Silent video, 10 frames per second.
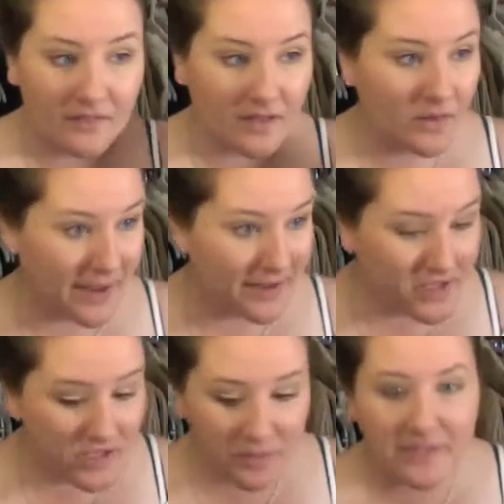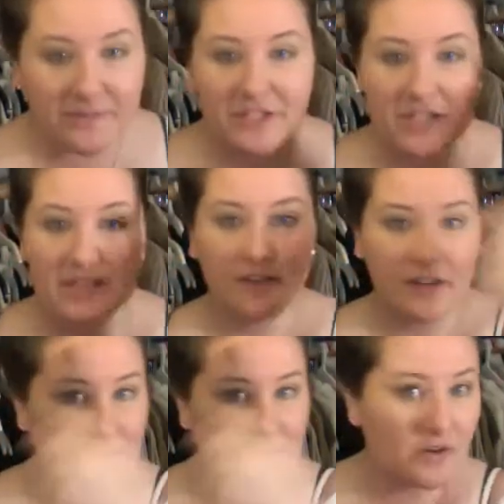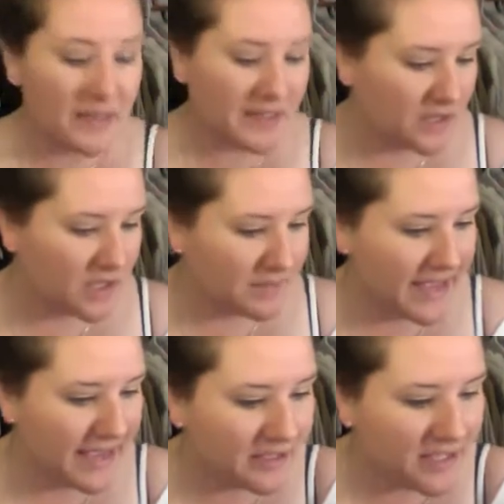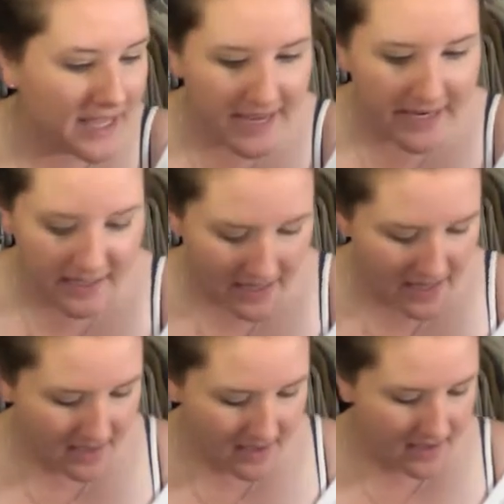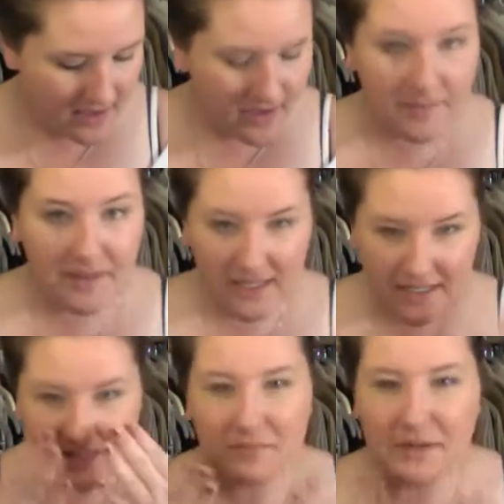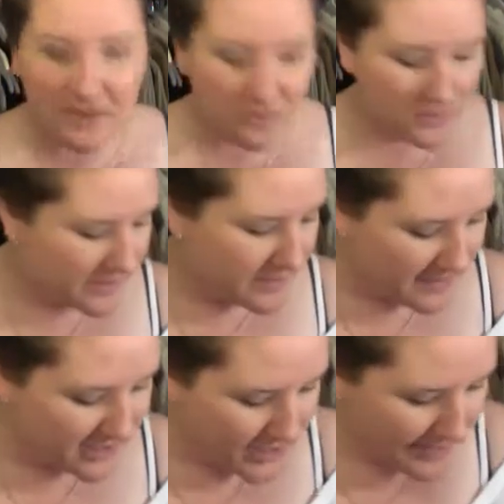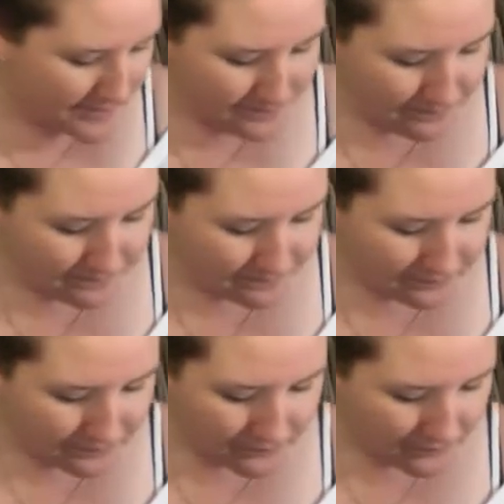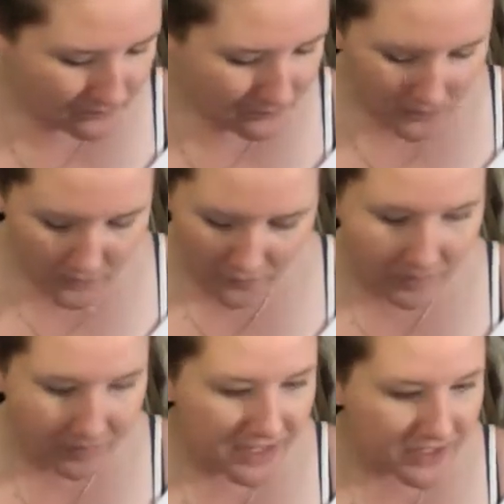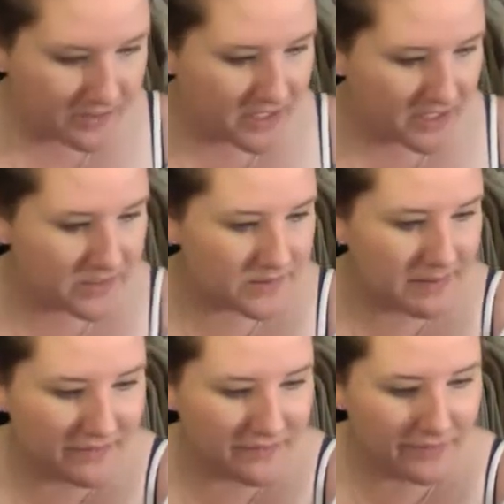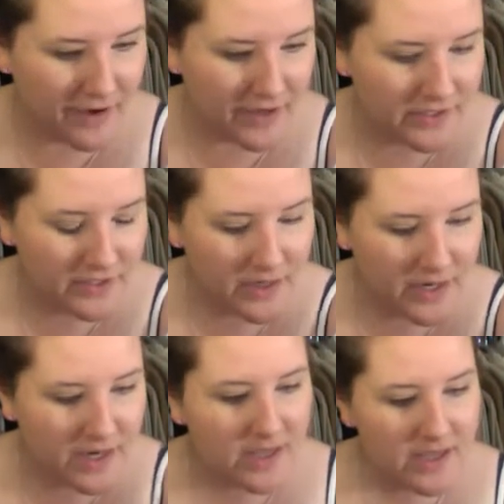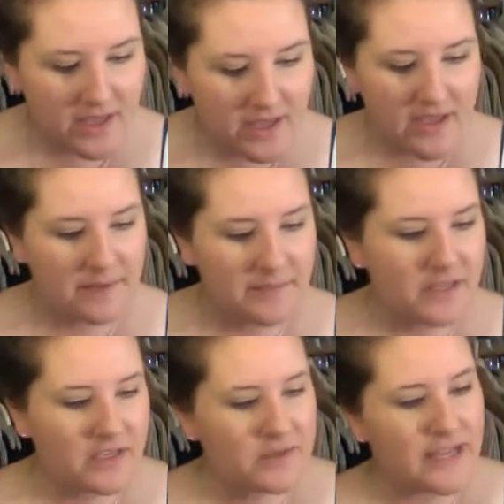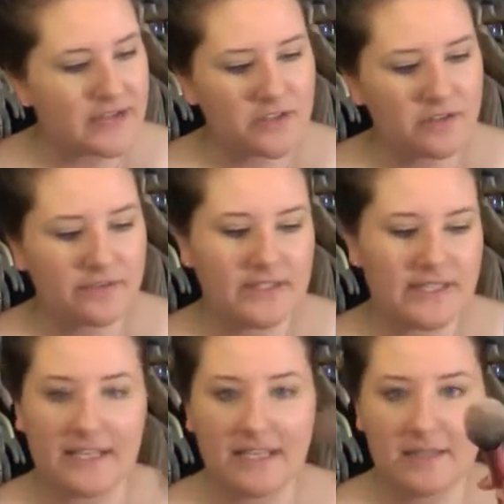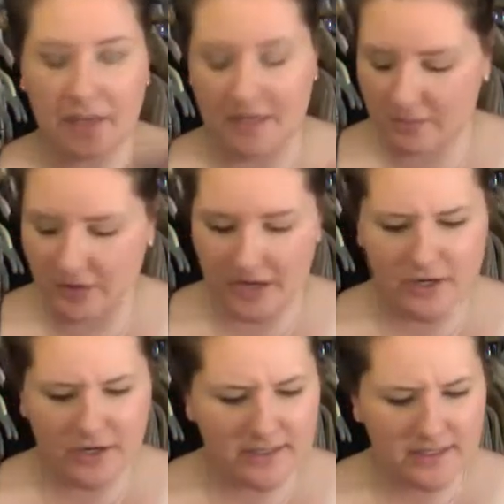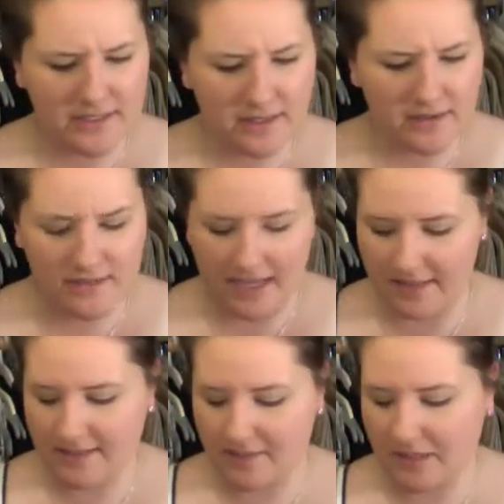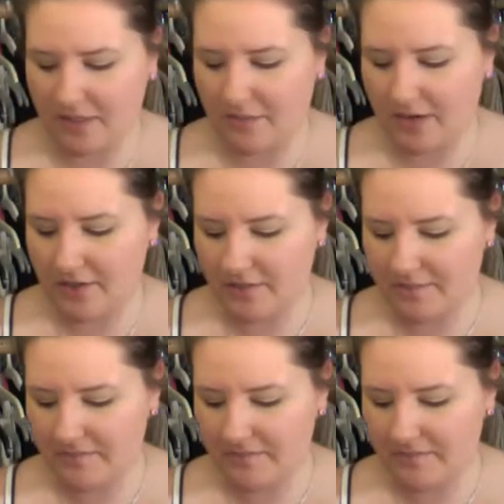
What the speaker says: Okay, I just bronzed my cheeks. I ran a little bit along my hairline, and like down my nose and on my chin. For blush, I'm going to use Benefit Rockateur, and I'm going to use actually the Real Techniques blush brush, or is this the, yeah, this is the blush brush.